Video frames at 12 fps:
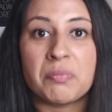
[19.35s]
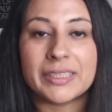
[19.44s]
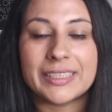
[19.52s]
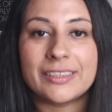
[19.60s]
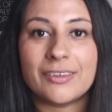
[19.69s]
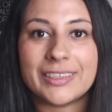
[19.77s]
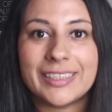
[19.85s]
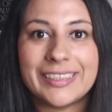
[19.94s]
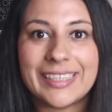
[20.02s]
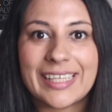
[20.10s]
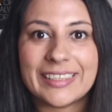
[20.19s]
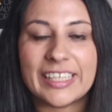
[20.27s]
But stocks and
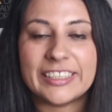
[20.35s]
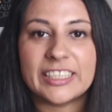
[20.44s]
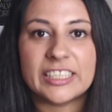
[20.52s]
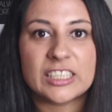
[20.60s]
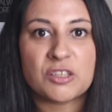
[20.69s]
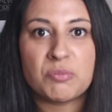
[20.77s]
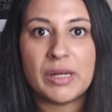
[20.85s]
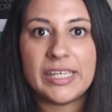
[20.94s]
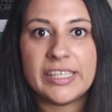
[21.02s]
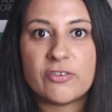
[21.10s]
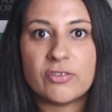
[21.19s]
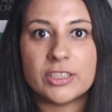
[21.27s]
shares ISA is a
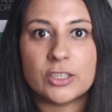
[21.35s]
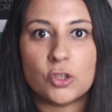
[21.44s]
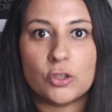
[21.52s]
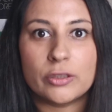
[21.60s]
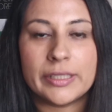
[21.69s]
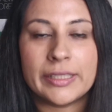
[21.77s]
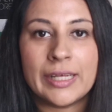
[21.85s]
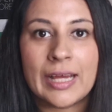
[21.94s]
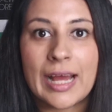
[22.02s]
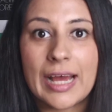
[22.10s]
completely different story.